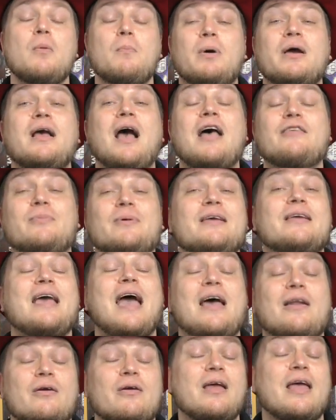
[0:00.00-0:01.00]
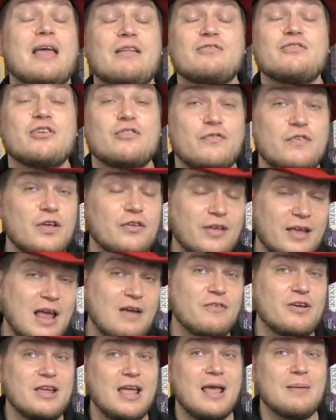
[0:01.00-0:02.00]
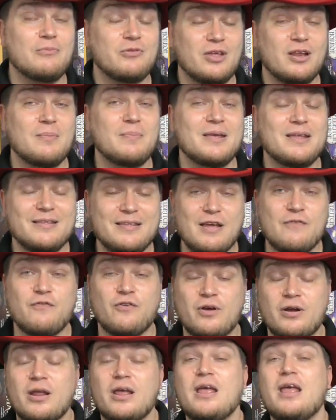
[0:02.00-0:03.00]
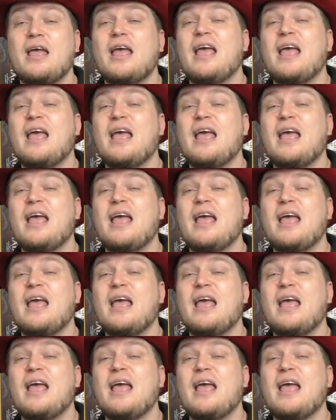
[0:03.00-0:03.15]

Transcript: But Cosmic Encounter, it just feels like every game's going to be different.